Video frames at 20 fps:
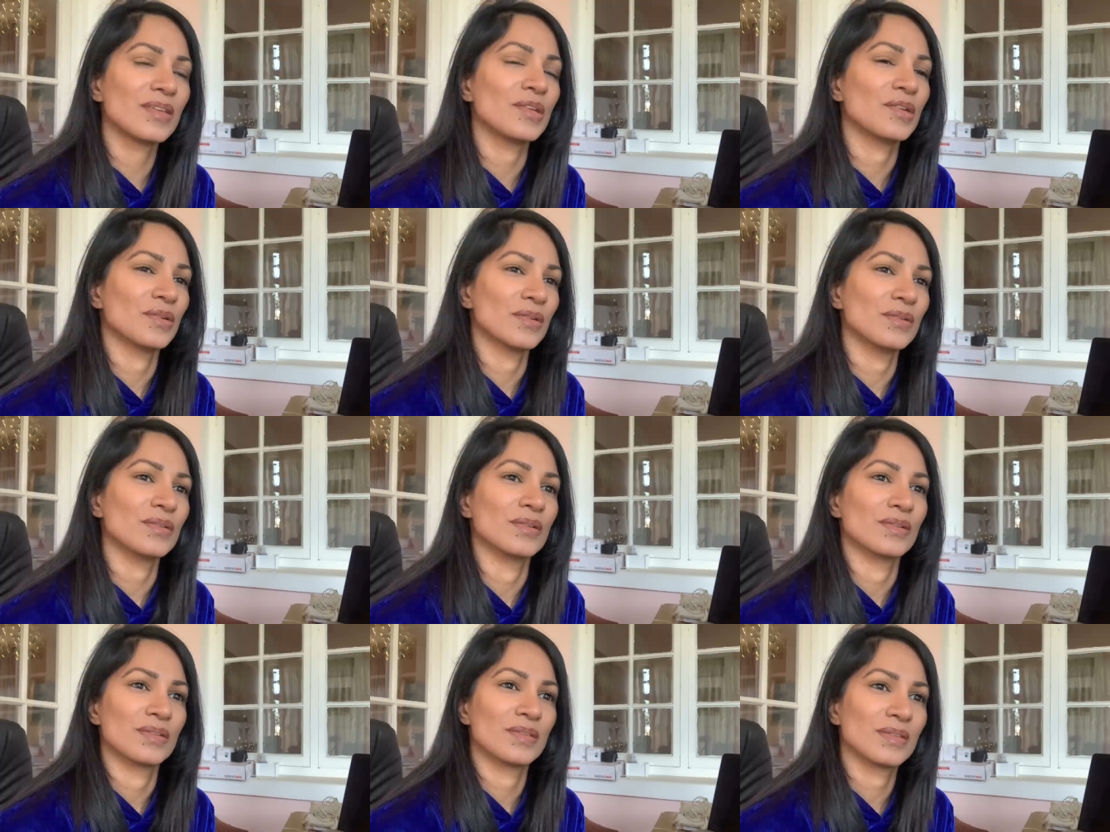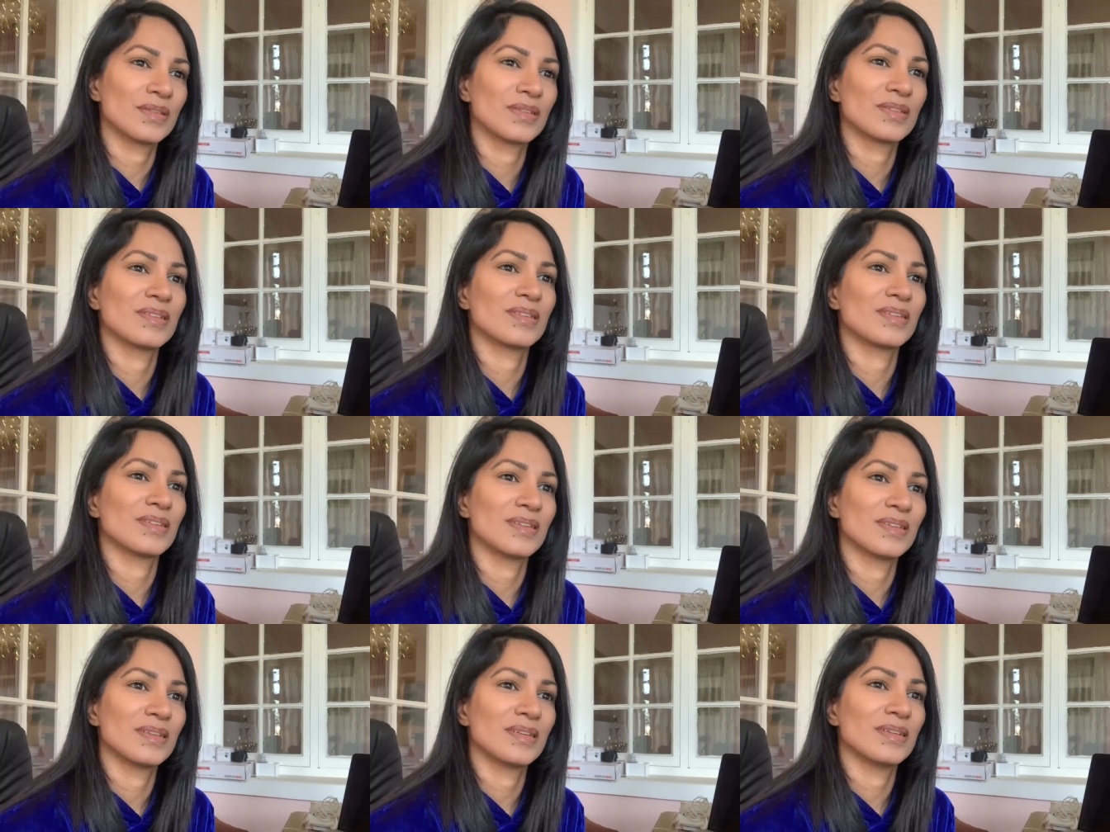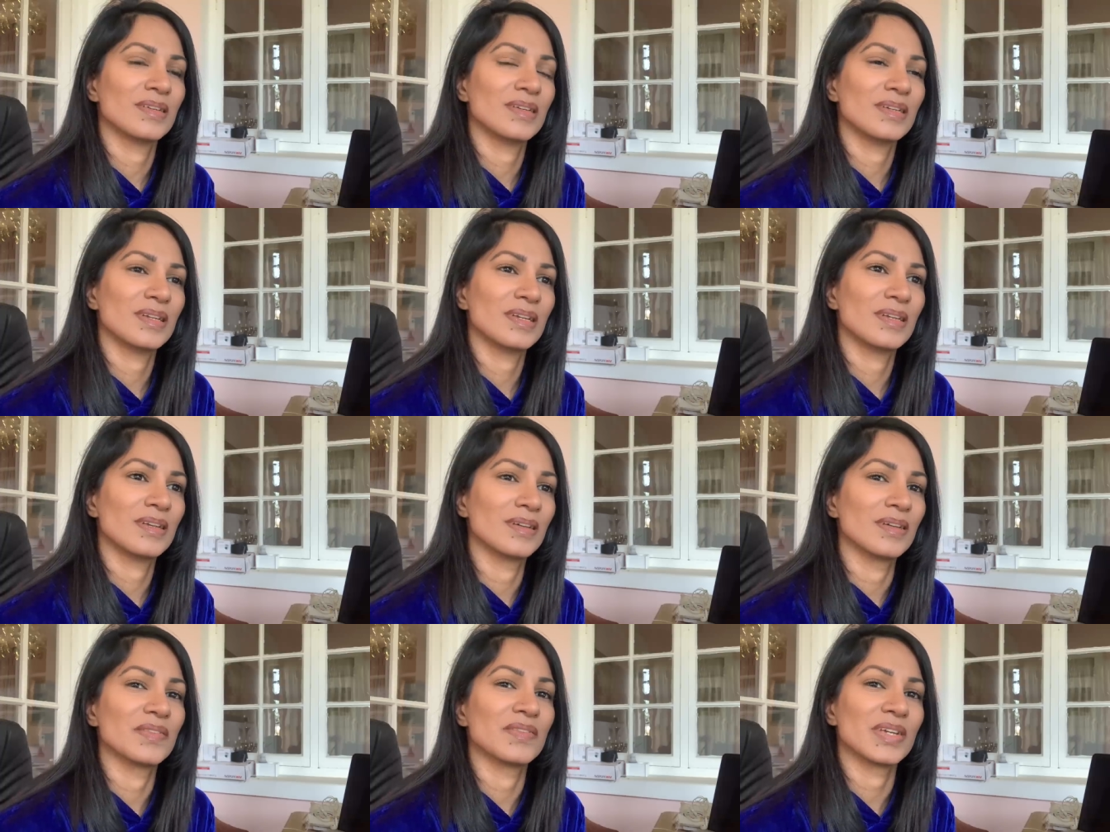years
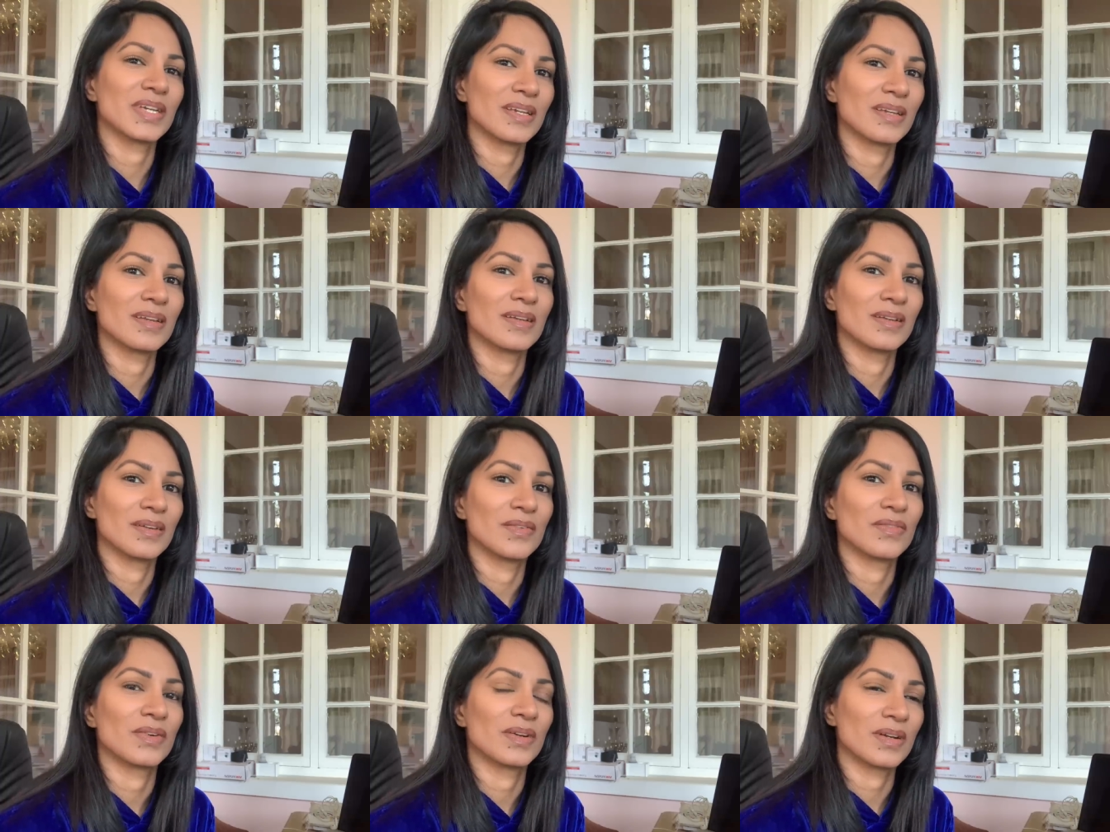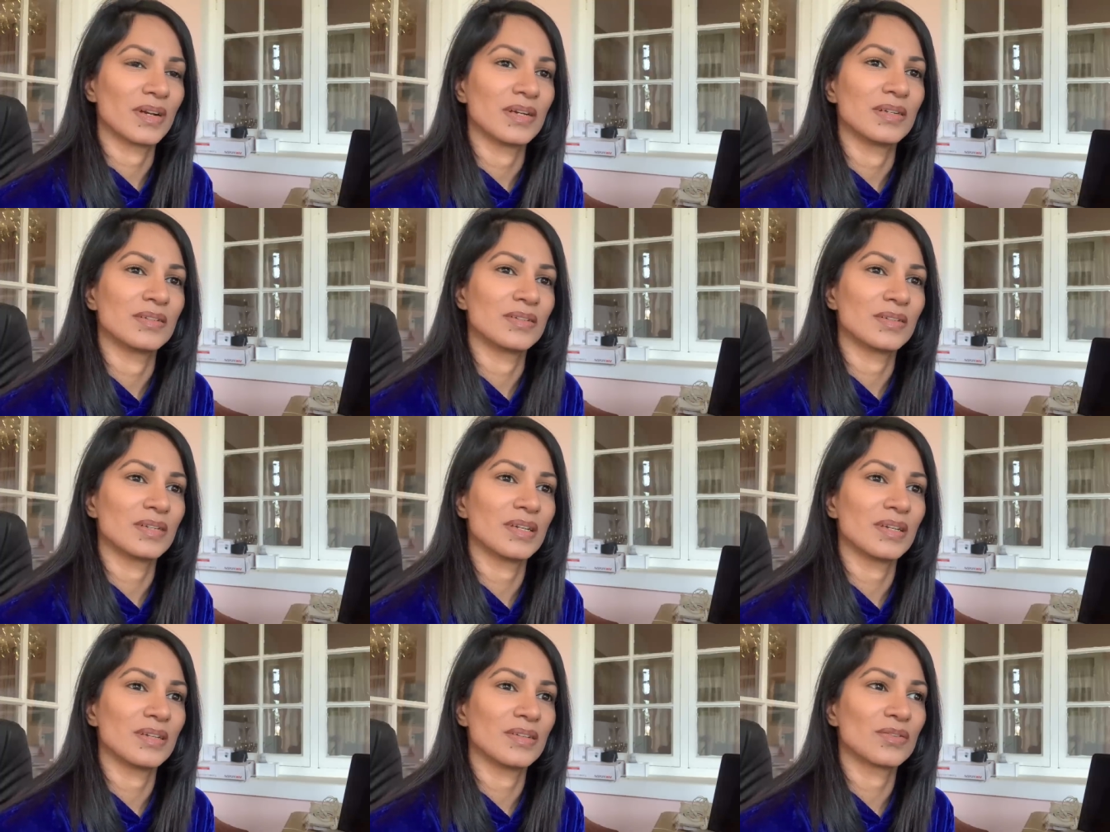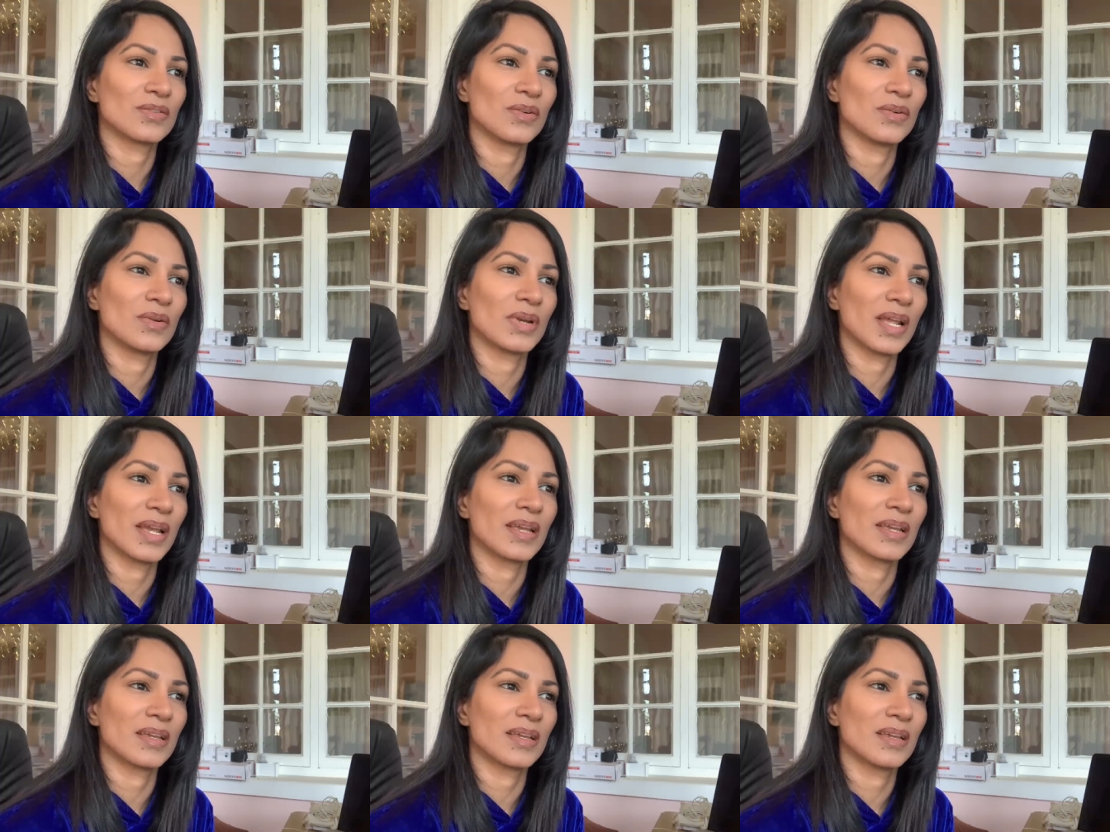living in a different country. So
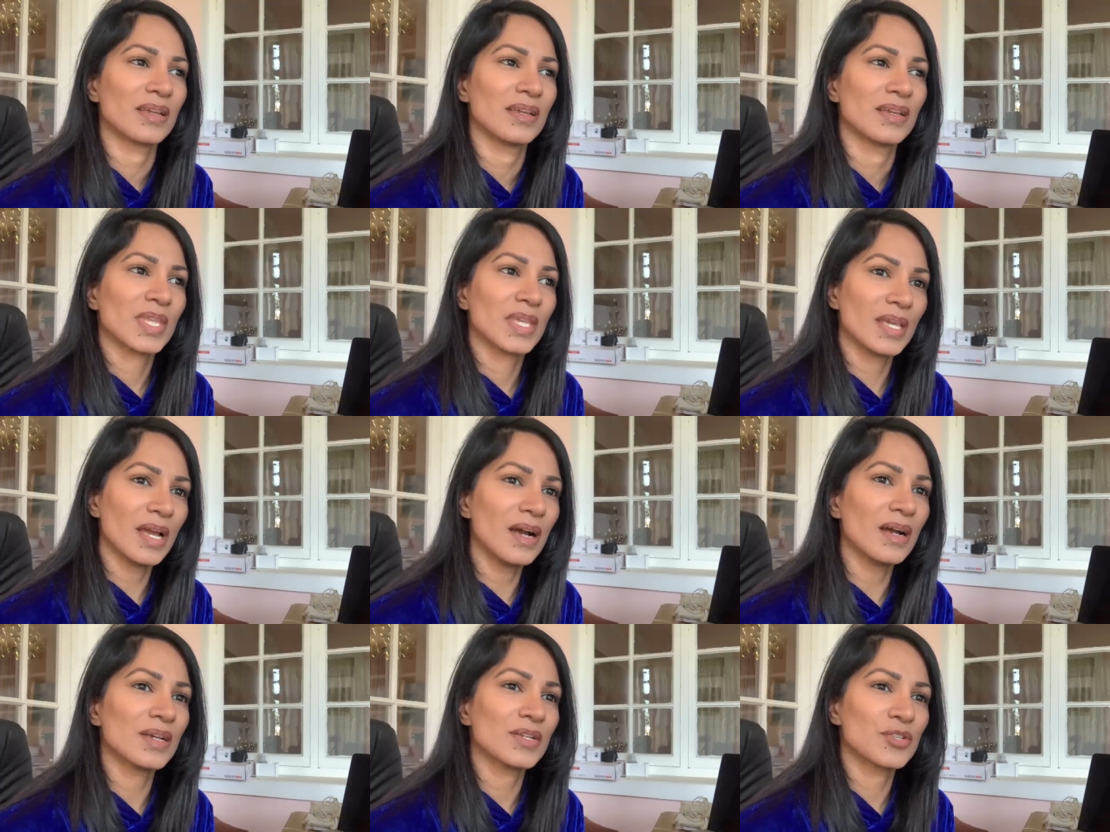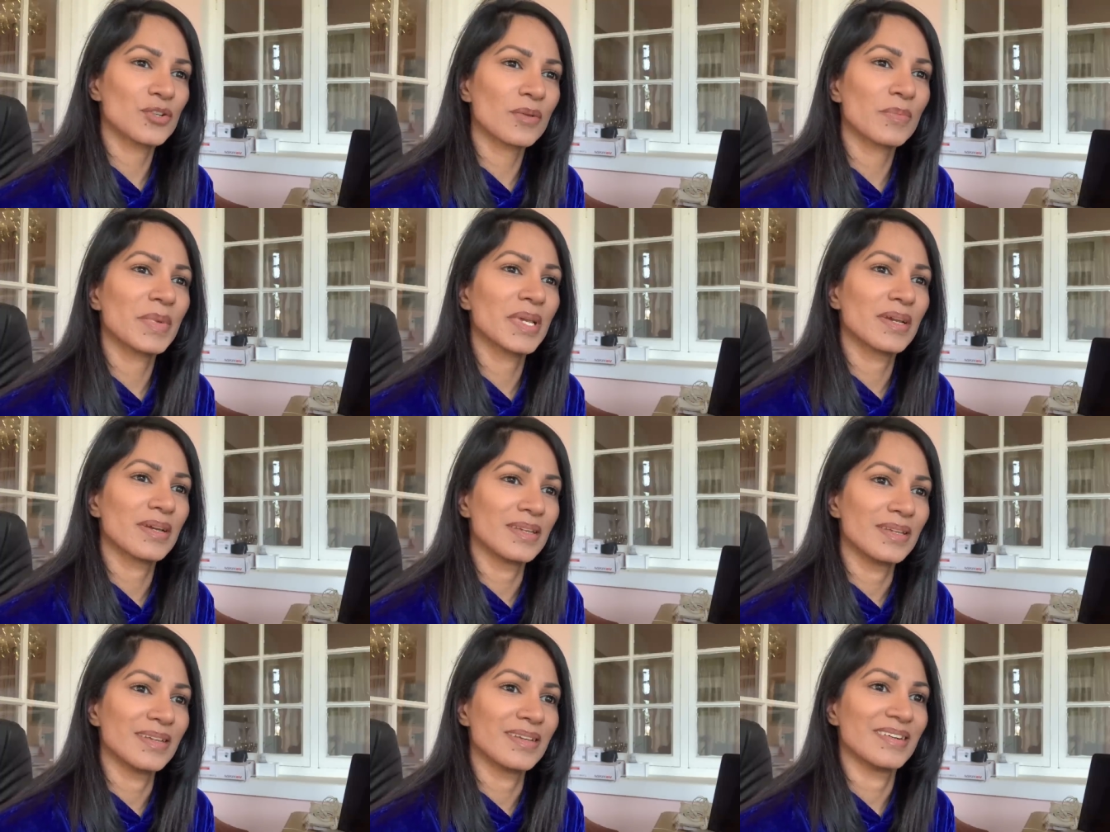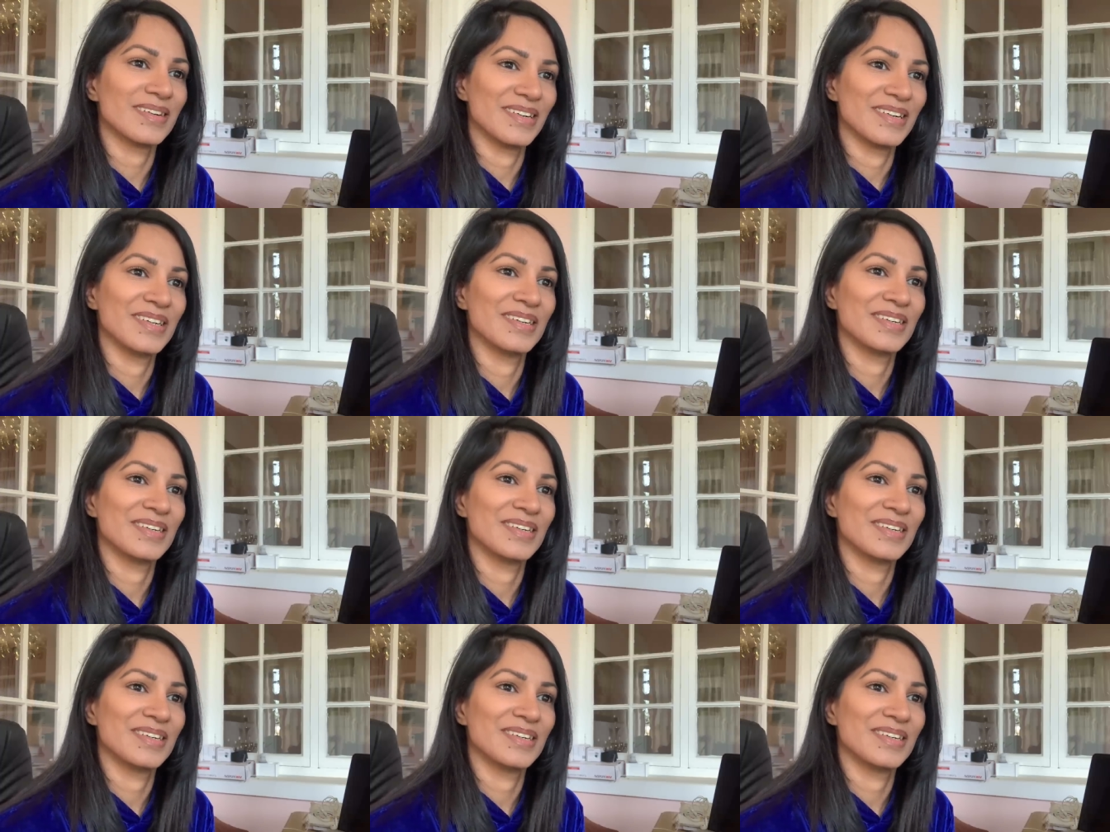like, yeah, it took me a year